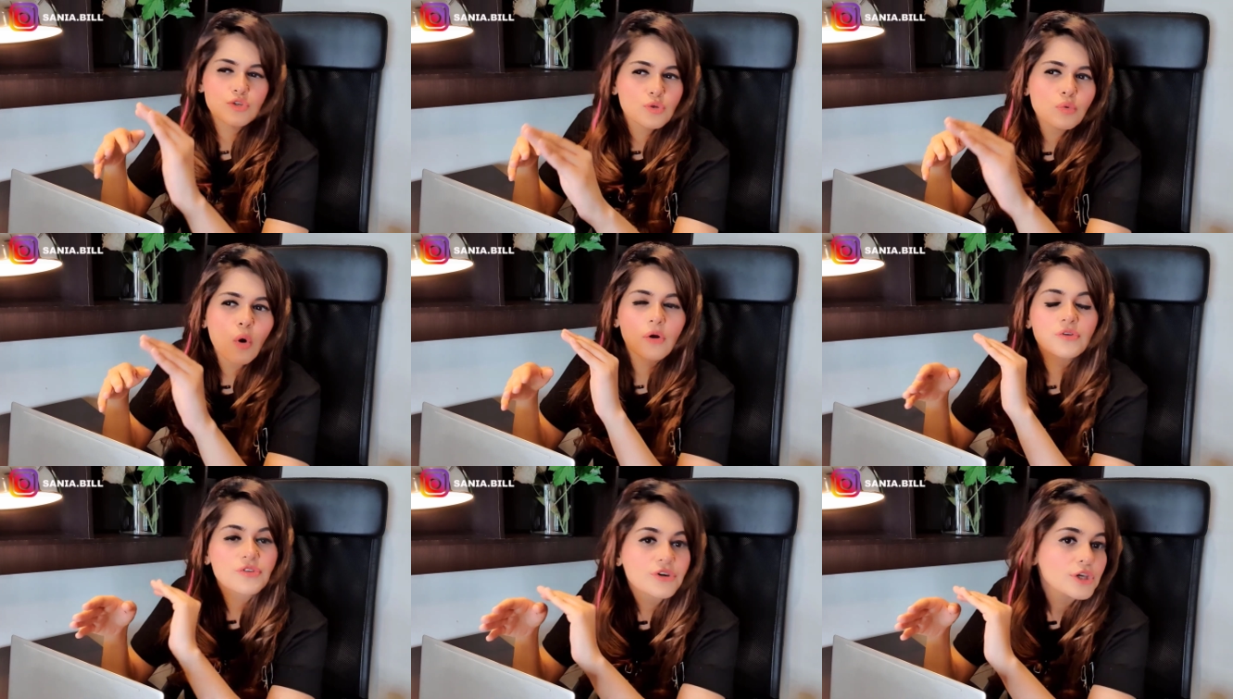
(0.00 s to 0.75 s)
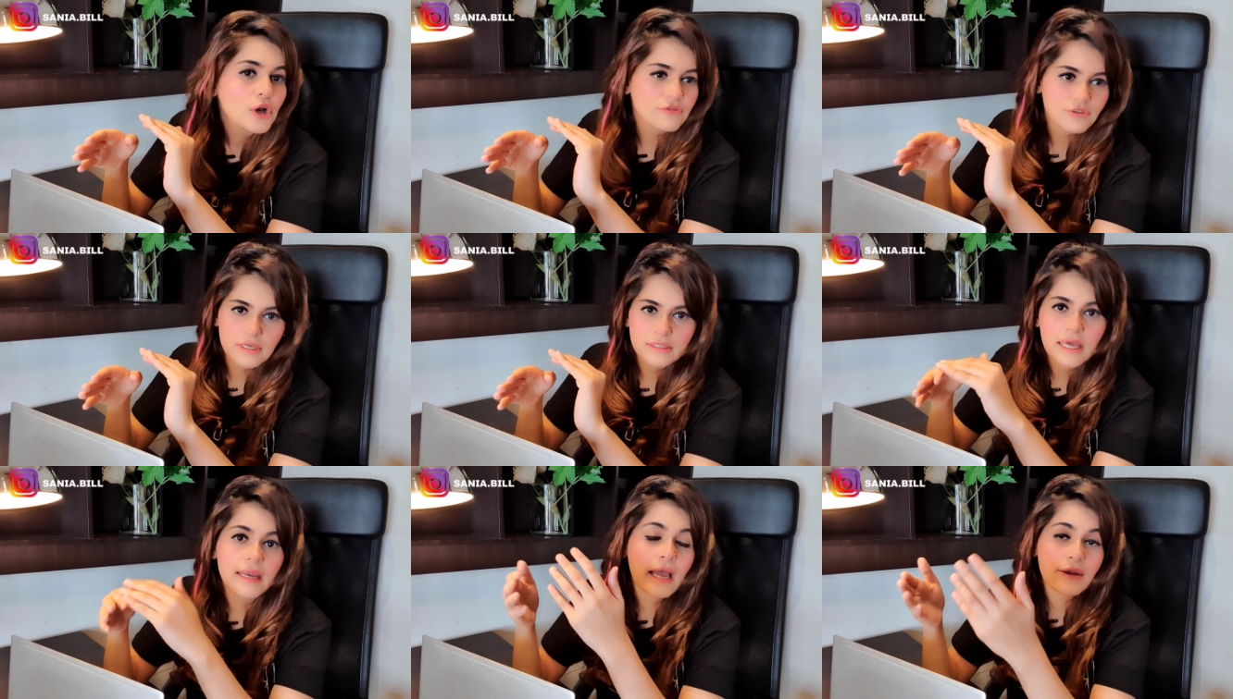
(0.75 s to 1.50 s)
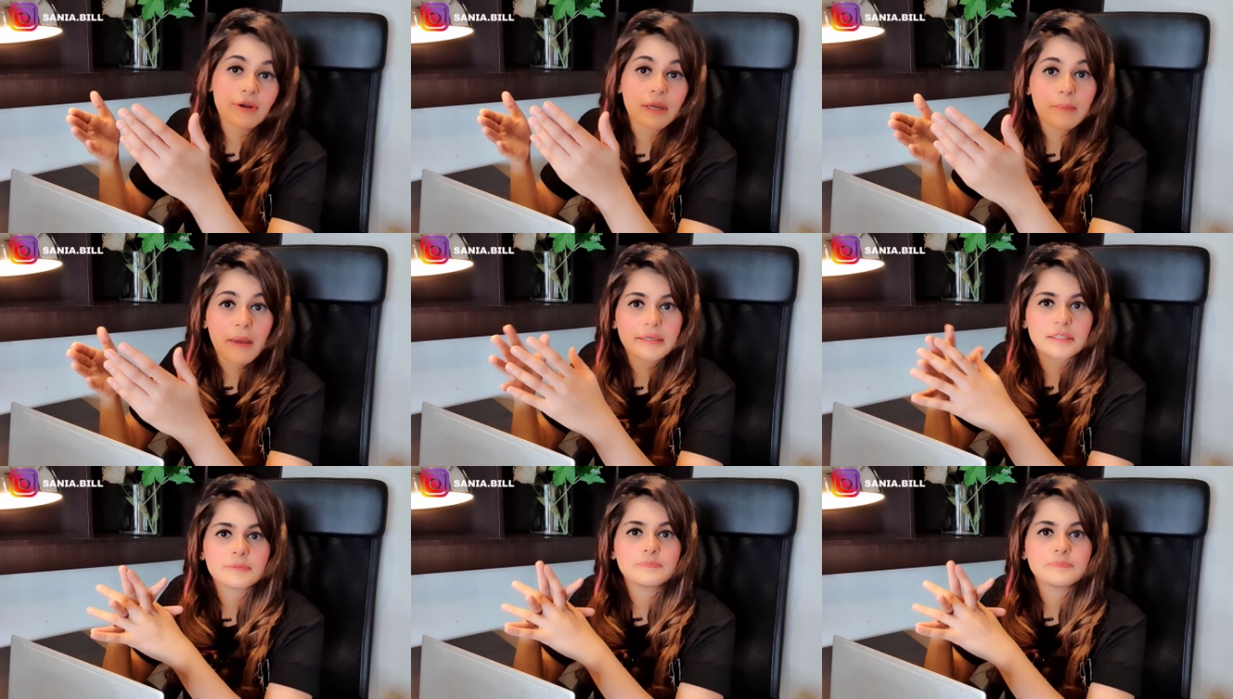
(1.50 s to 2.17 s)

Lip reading: 2 or 3 of it that I recommend.